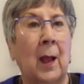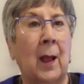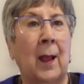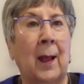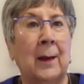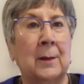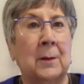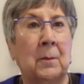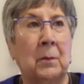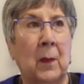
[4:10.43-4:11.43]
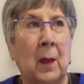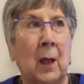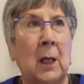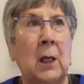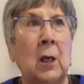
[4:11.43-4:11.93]
And
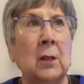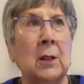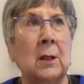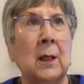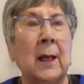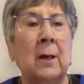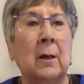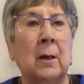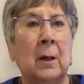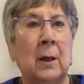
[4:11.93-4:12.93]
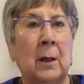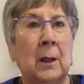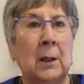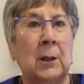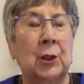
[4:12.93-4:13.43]
years later,
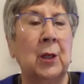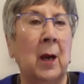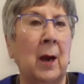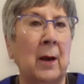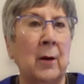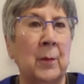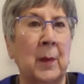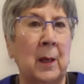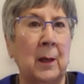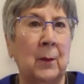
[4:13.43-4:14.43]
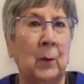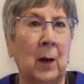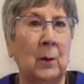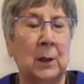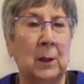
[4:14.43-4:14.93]
she hired me when
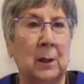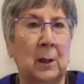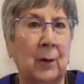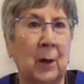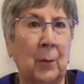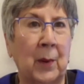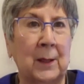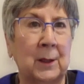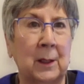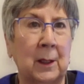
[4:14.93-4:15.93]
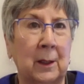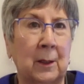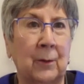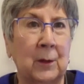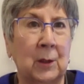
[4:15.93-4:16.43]
I was in a different capacity in a
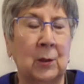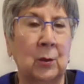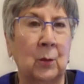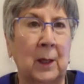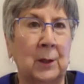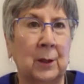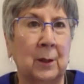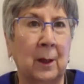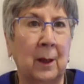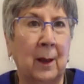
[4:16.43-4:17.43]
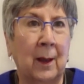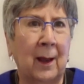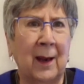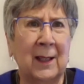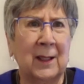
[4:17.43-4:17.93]
different situation.
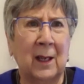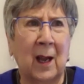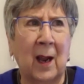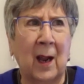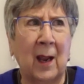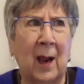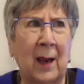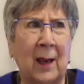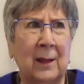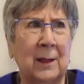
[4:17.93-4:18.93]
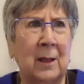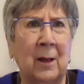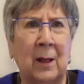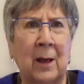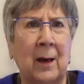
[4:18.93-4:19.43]
And I said, I didn't
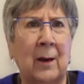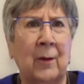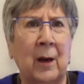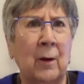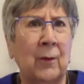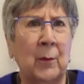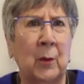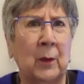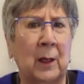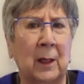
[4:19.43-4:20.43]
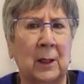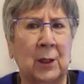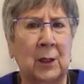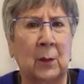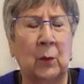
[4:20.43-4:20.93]
think I'd ever hear from you again. And
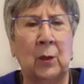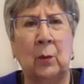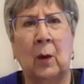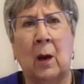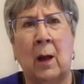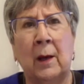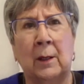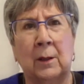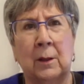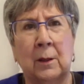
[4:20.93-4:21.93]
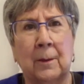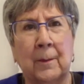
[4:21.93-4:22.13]
she said, well, you were honest.